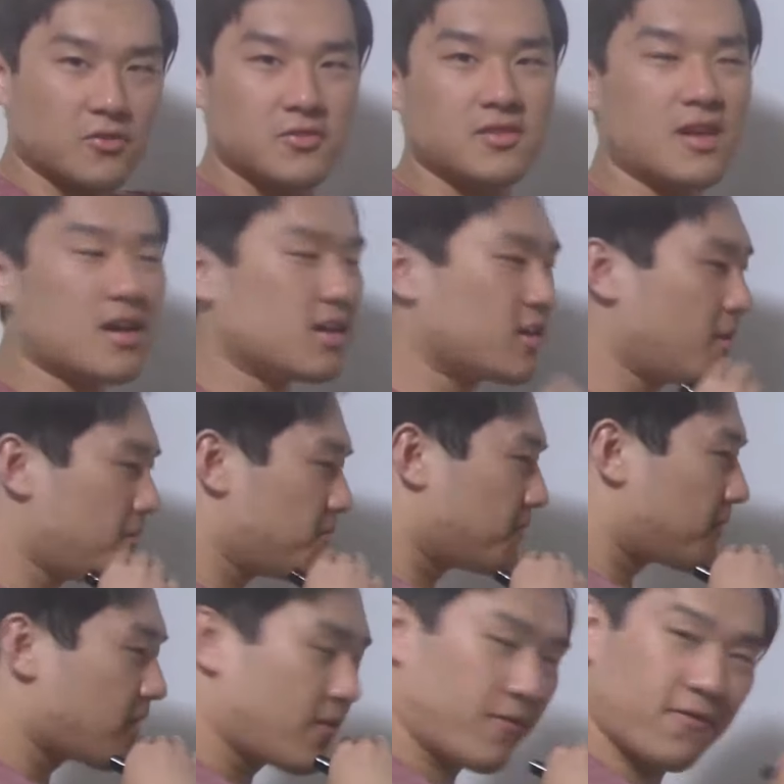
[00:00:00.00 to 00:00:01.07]
just like
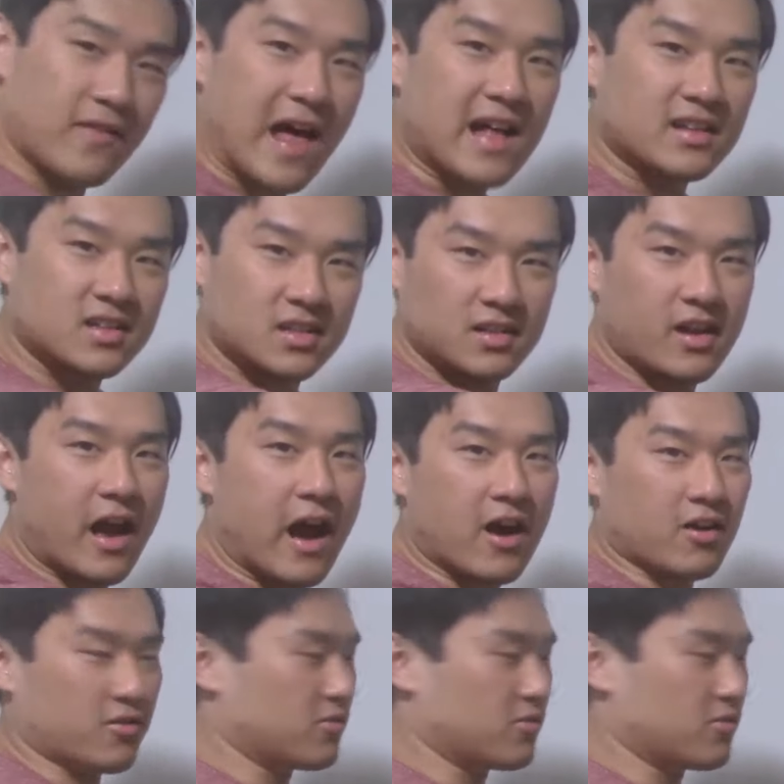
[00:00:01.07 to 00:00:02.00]
flat out.